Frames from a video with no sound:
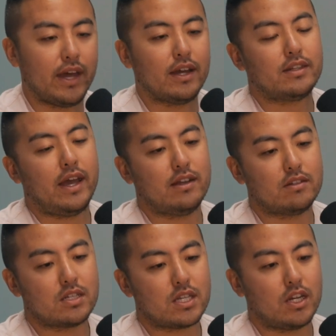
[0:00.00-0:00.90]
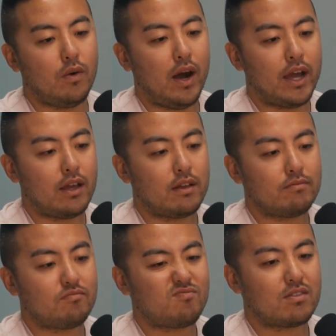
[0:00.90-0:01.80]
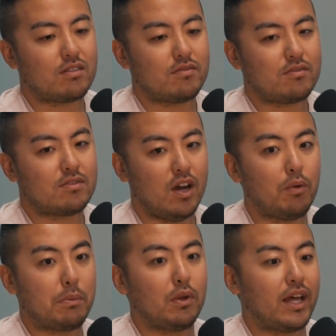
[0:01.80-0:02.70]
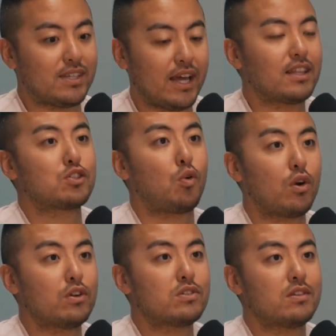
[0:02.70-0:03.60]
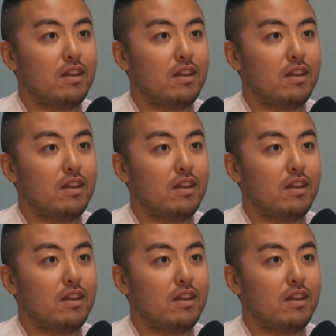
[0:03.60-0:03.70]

and you know, I tell people like, take this course,